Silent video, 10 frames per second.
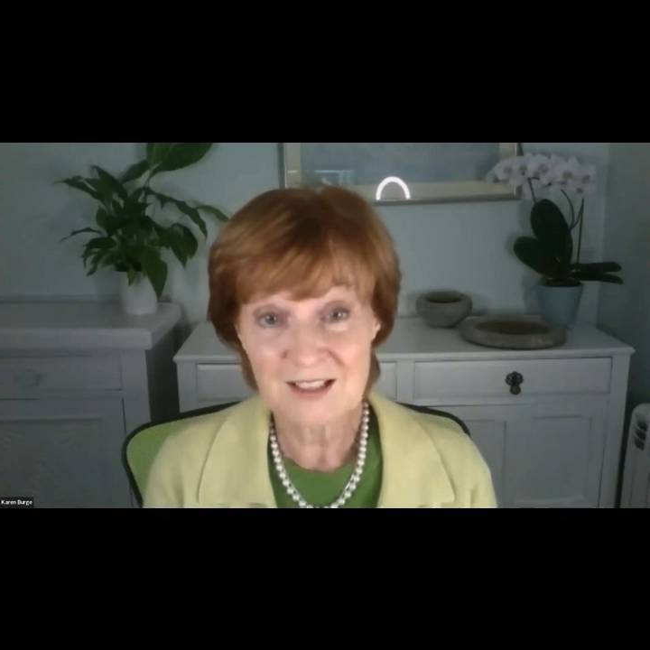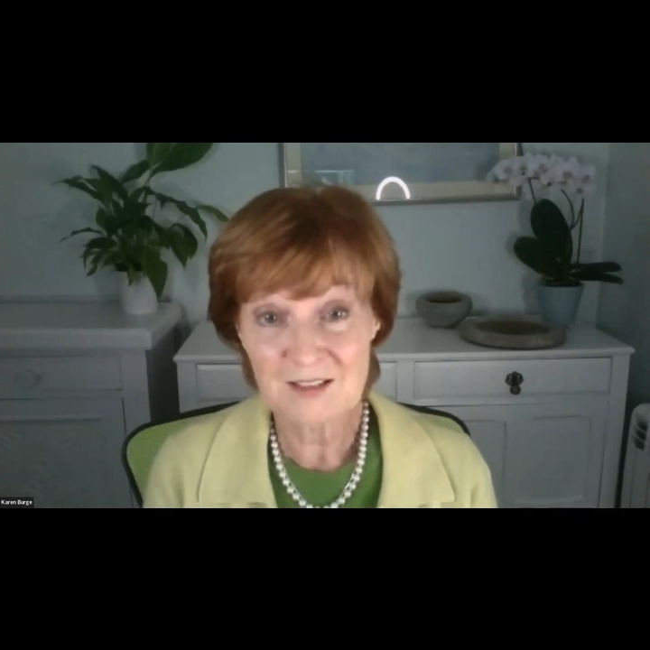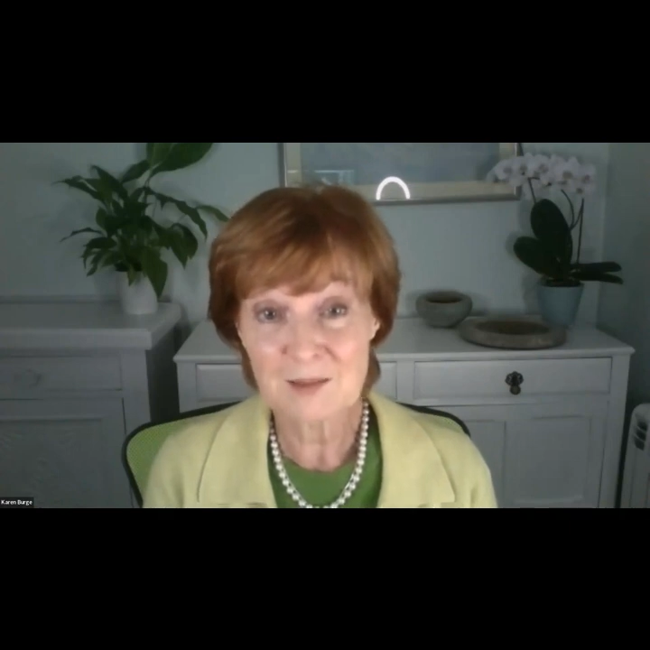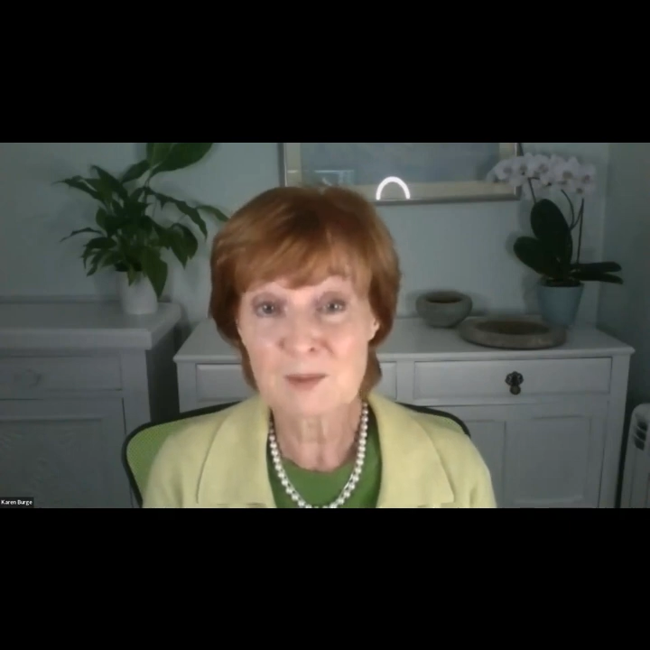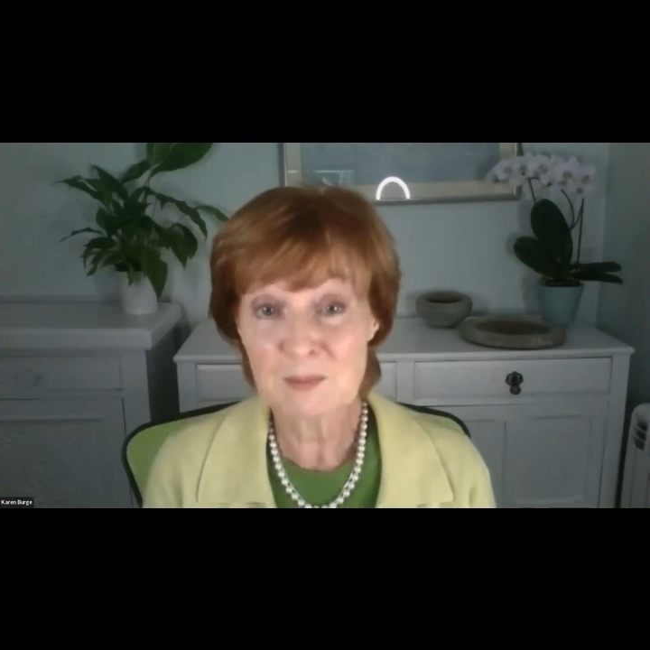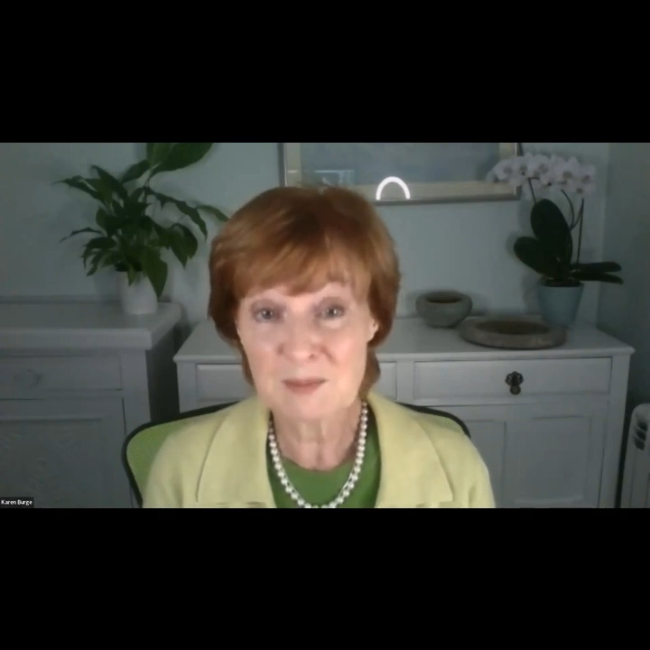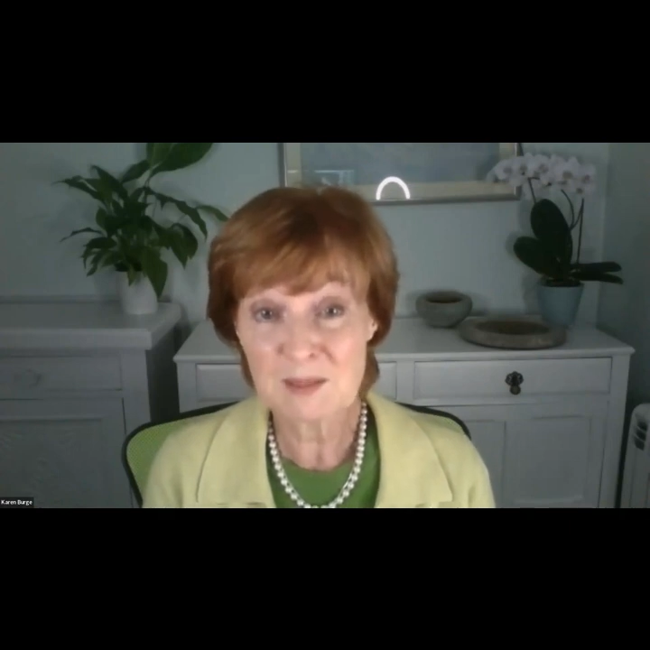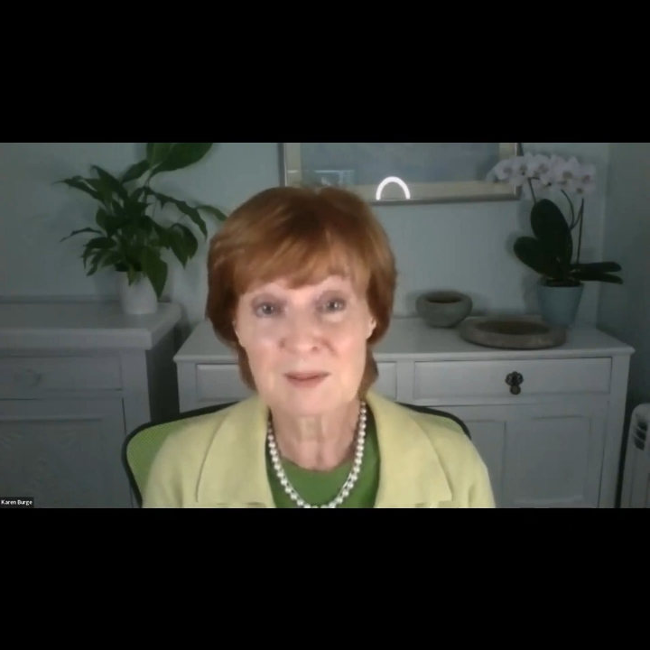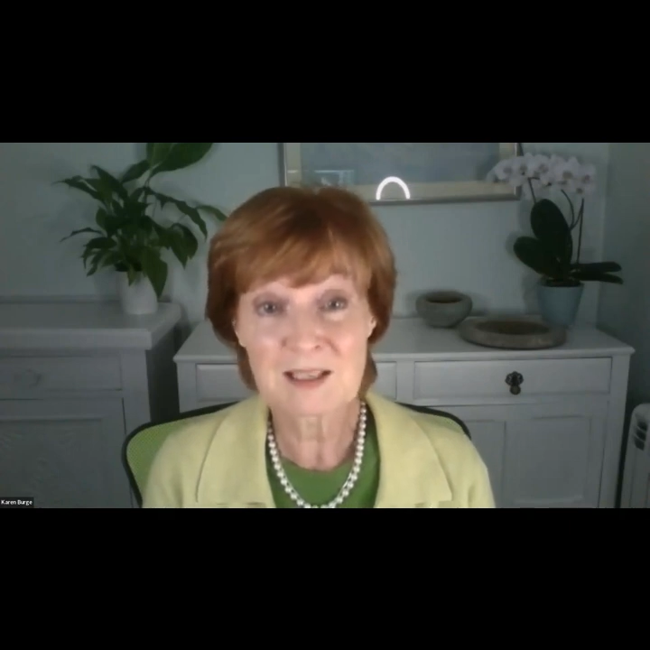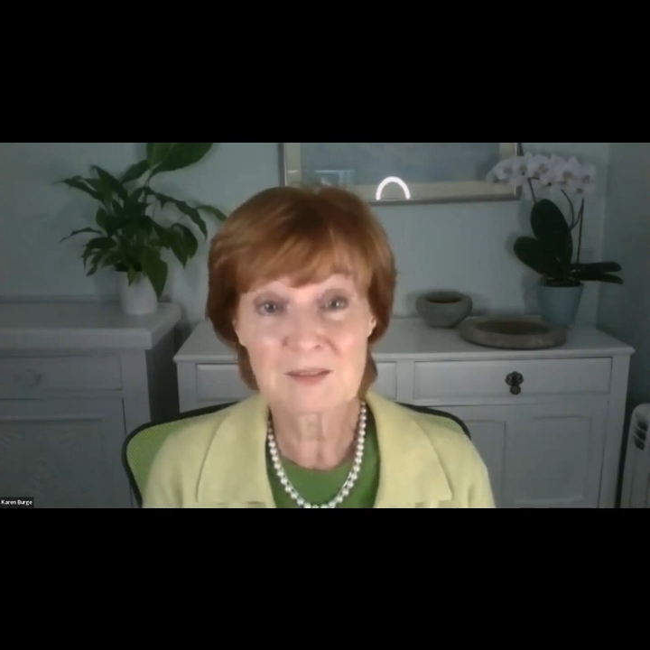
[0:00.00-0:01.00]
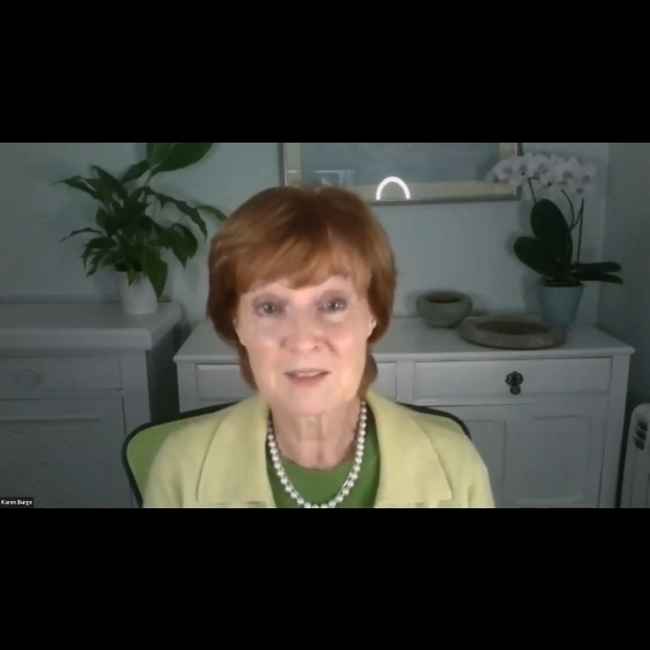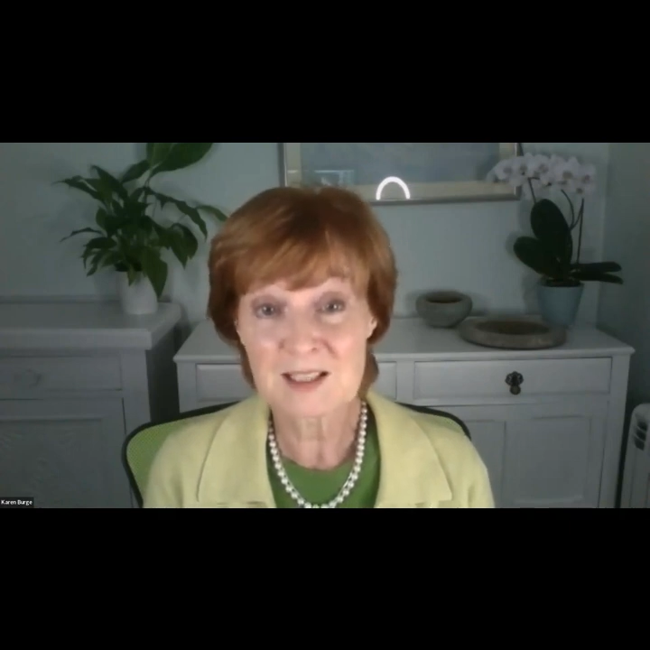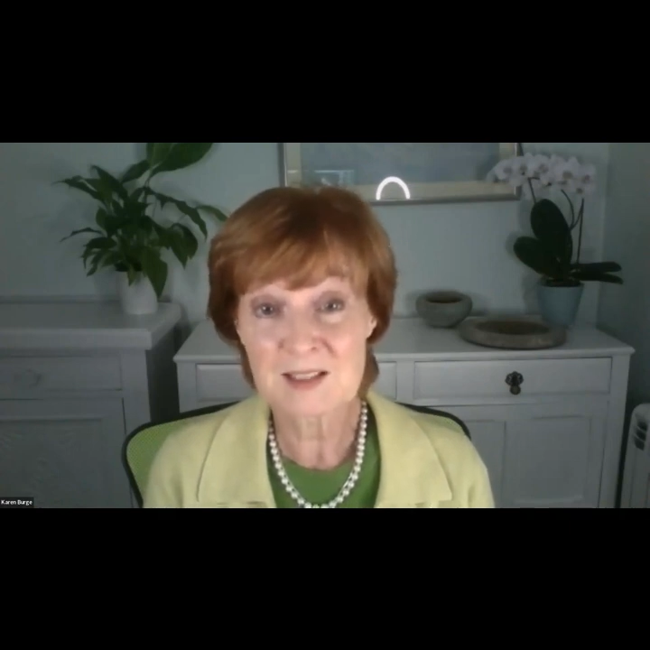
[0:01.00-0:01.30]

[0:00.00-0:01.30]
There'll be people out there